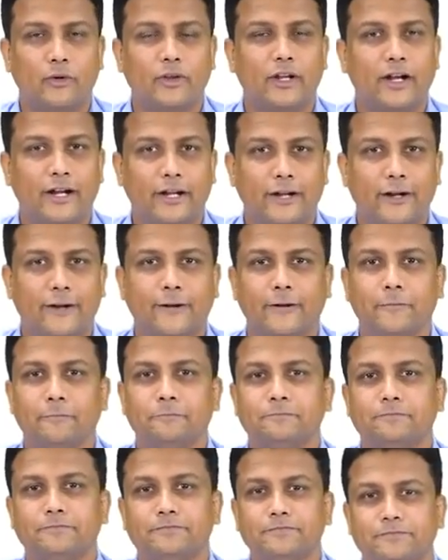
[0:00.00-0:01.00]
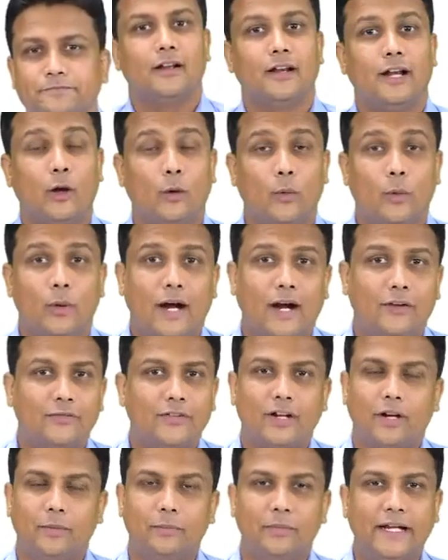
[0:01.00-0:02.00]
the right atrium. Now, after
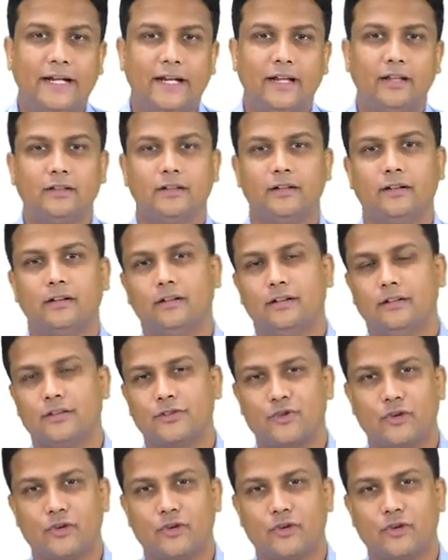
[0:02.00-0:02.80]
completing the